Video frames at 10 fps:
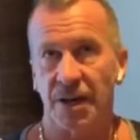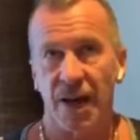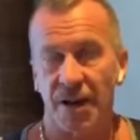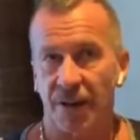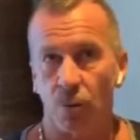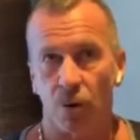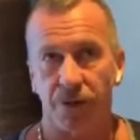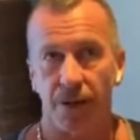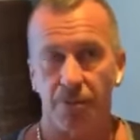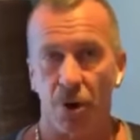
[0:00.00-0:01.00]
How do they
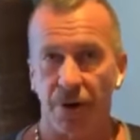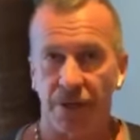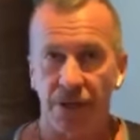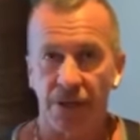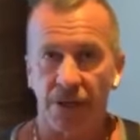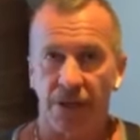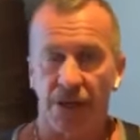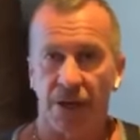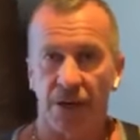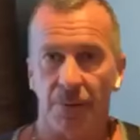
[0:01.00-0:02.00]
work their body?
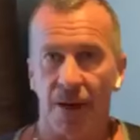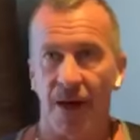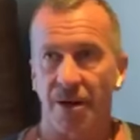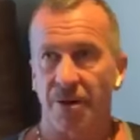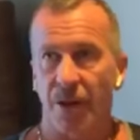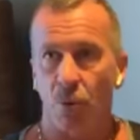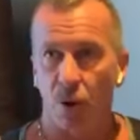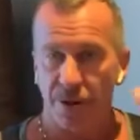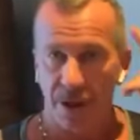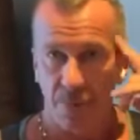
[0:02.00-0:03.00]
How do they
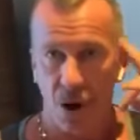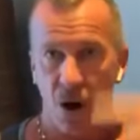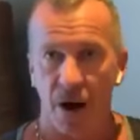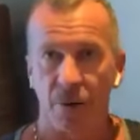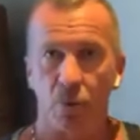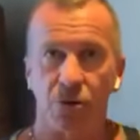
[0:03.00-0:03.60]
work their mind?